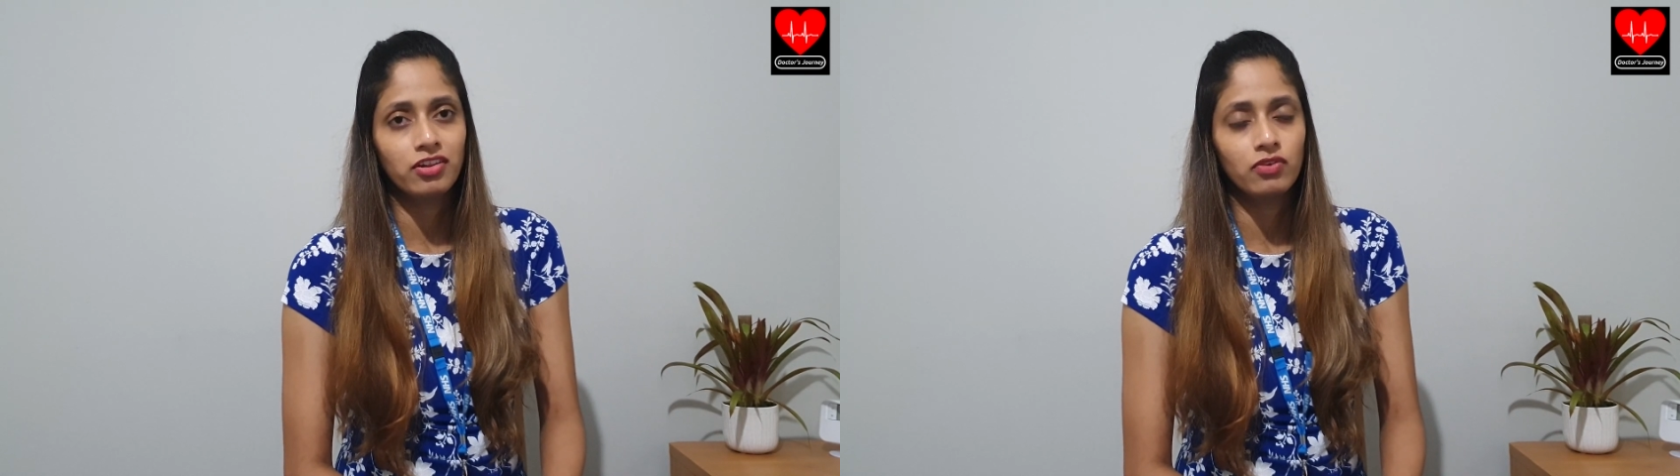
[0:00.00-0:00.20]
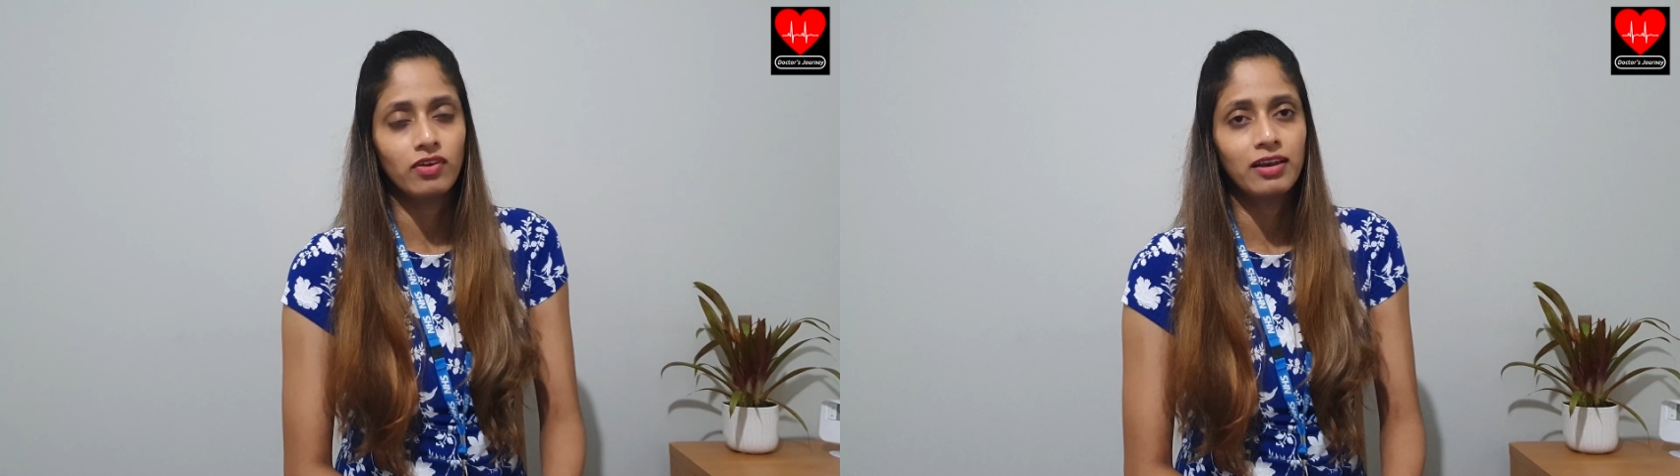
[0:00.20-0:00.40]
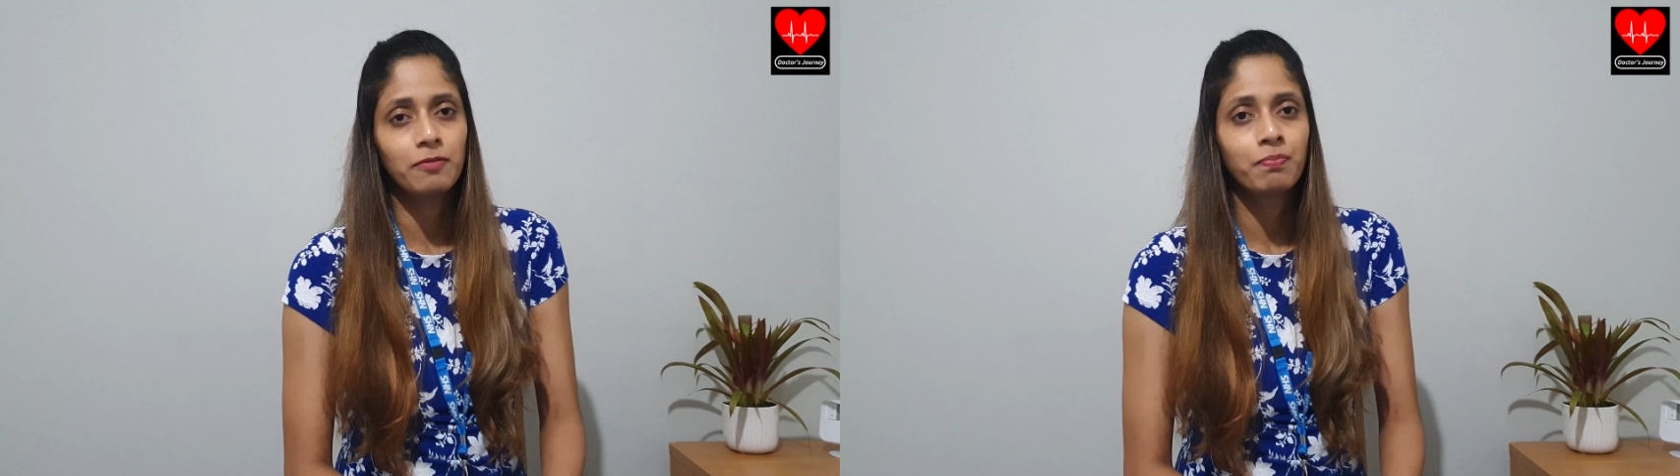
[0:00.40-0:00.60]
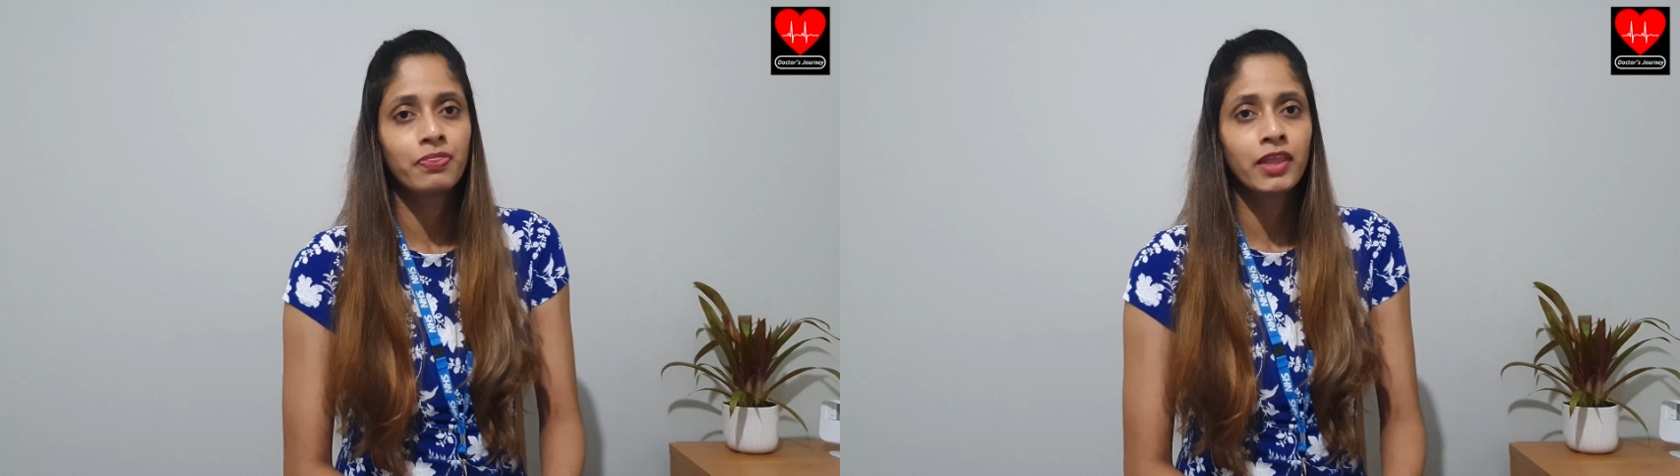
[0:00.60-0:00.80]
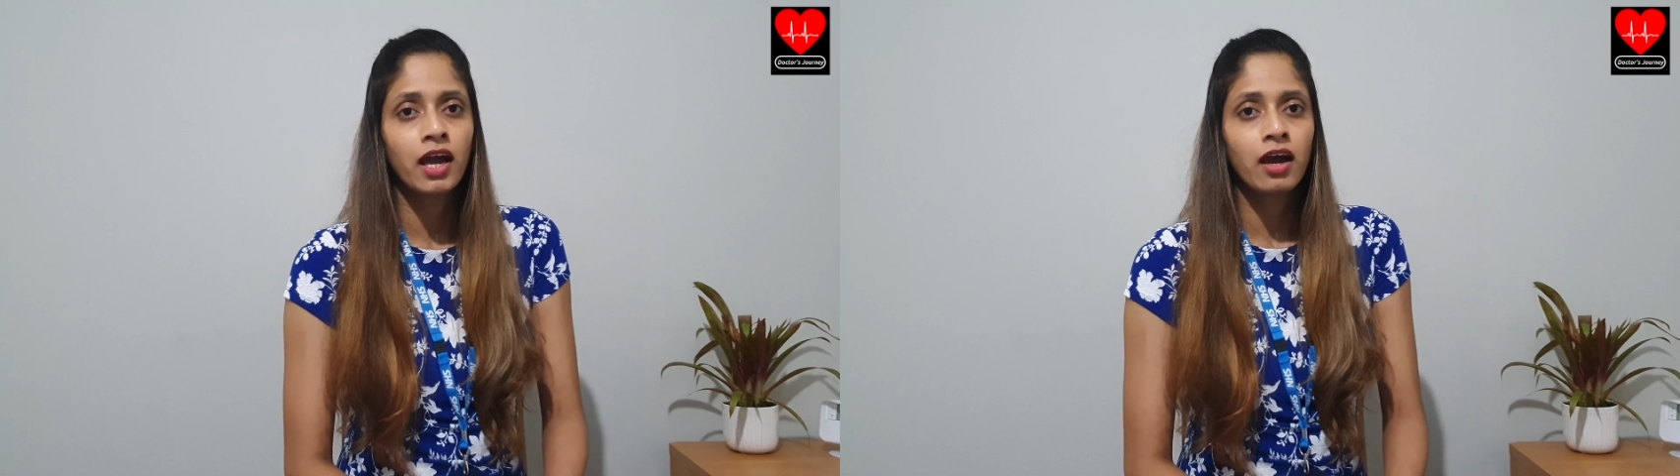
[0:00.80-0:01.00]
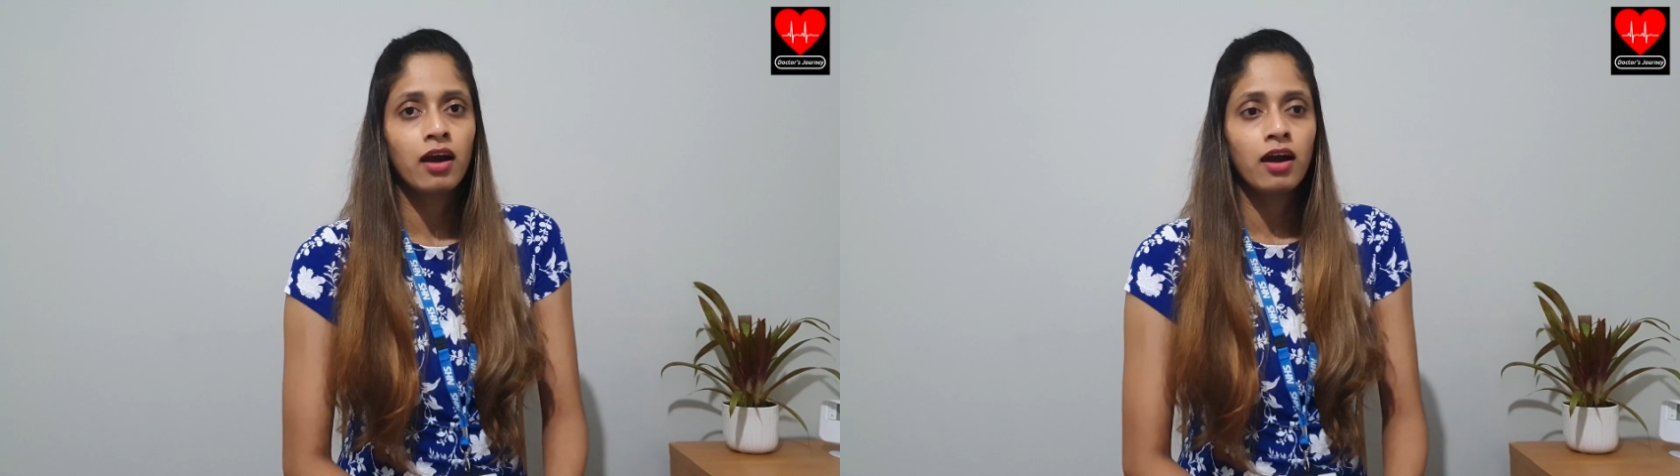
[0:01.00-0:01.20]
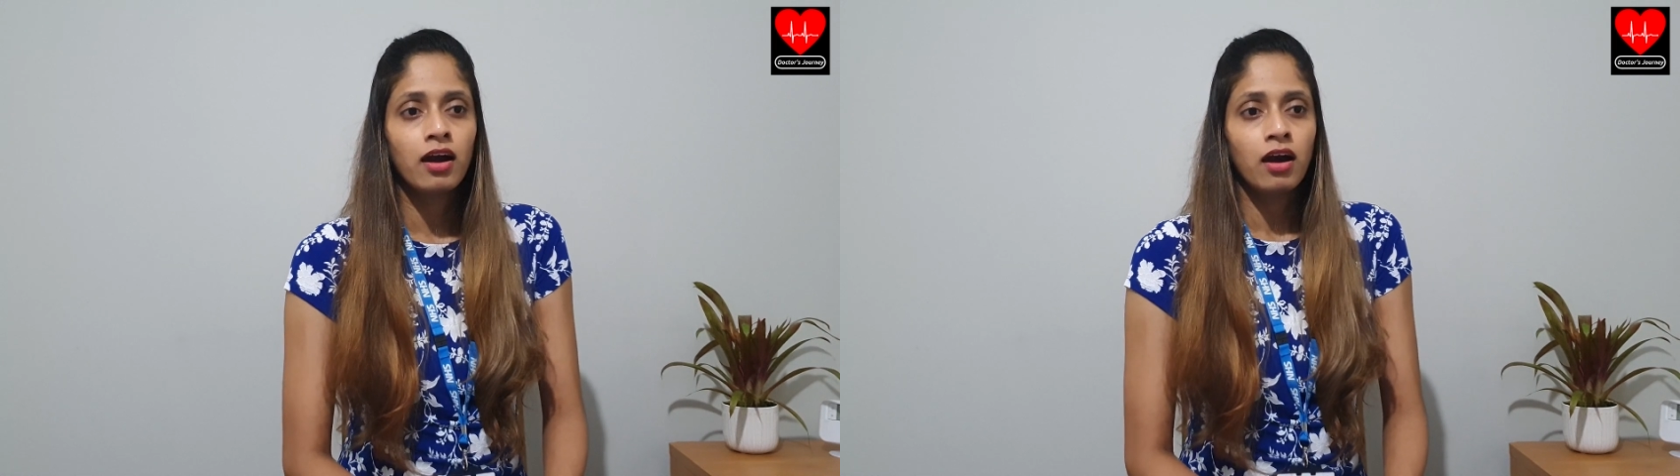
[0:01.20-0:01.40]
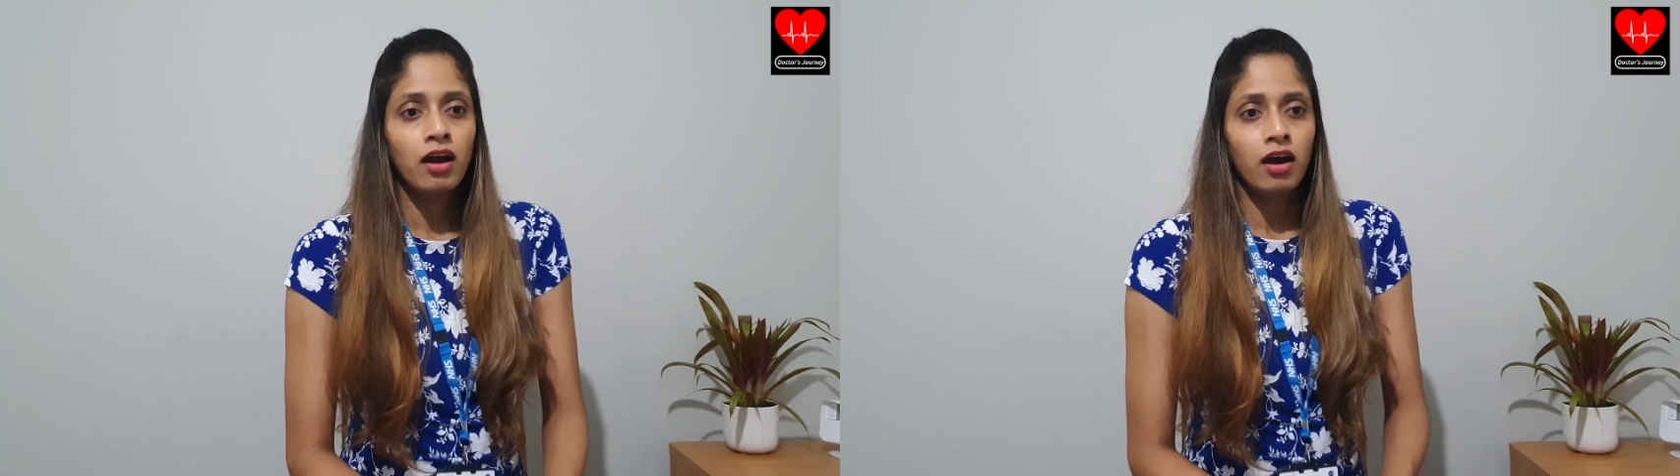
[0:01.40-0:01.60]

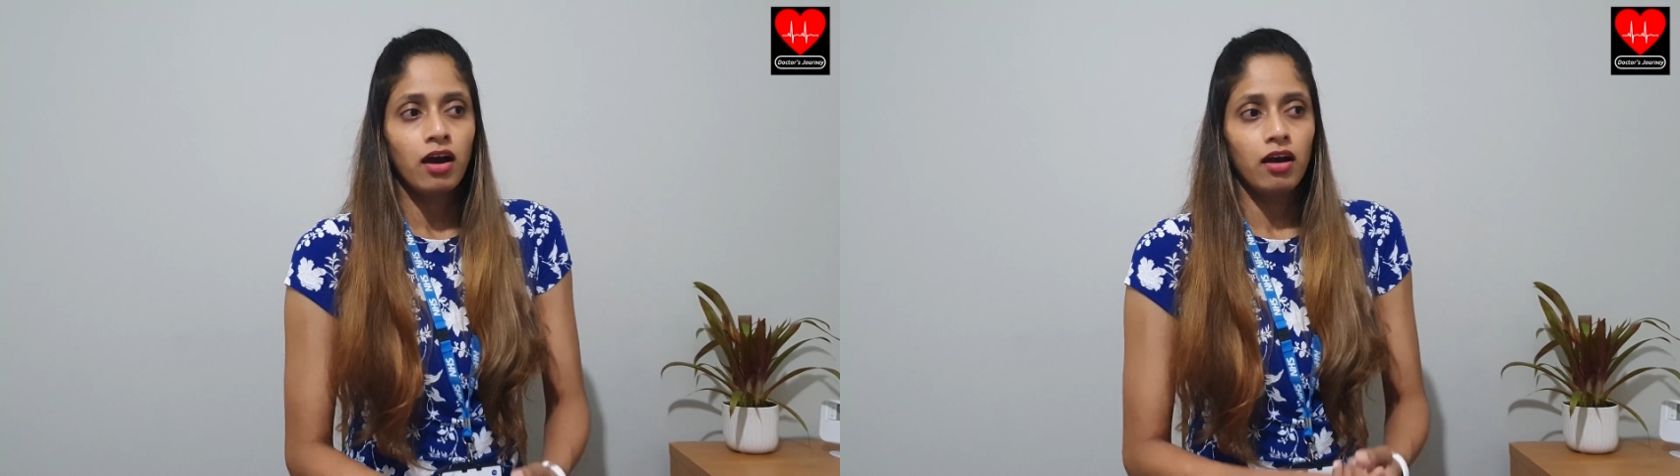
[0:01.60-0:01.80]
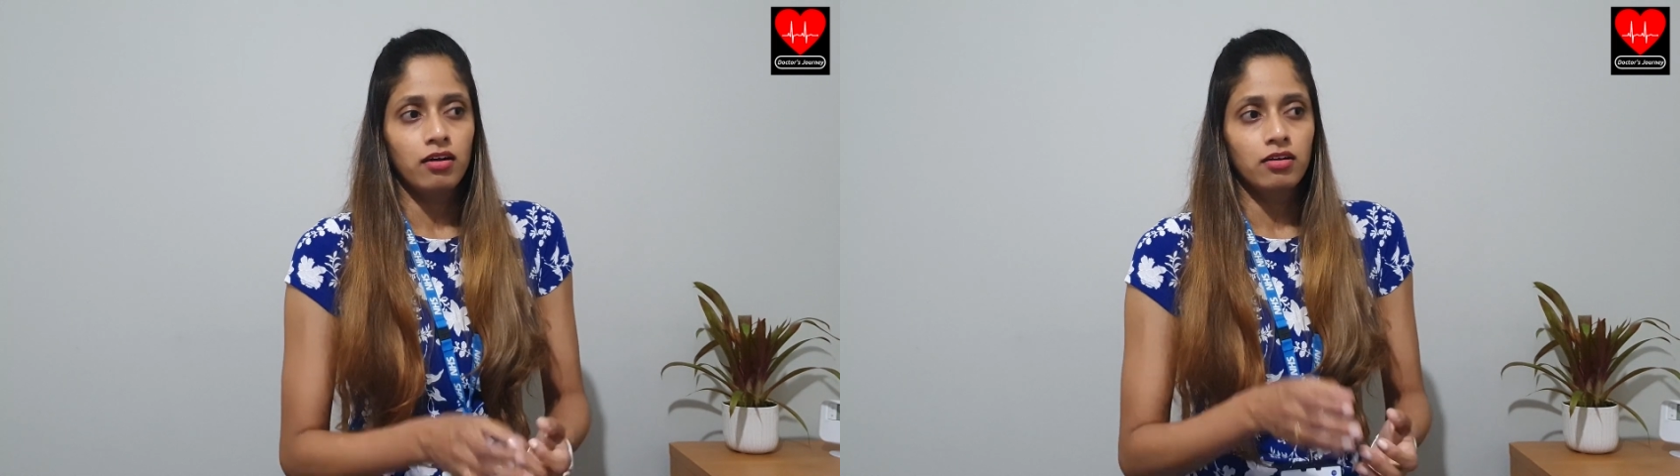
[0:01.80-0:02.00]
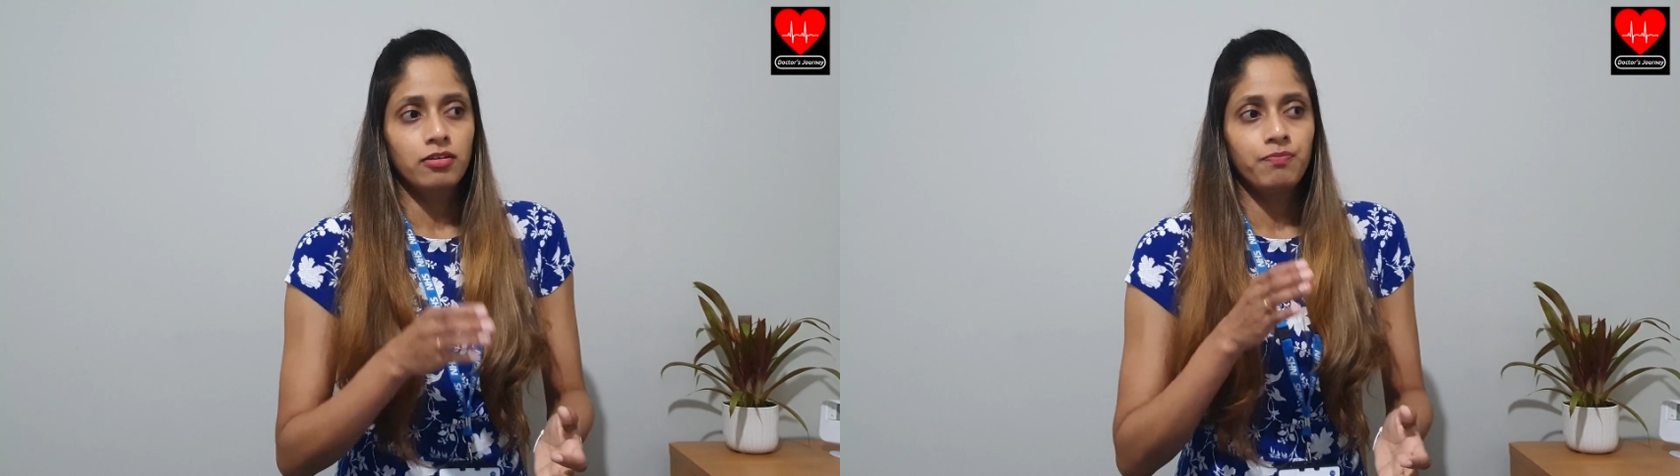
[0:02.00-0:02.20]
well.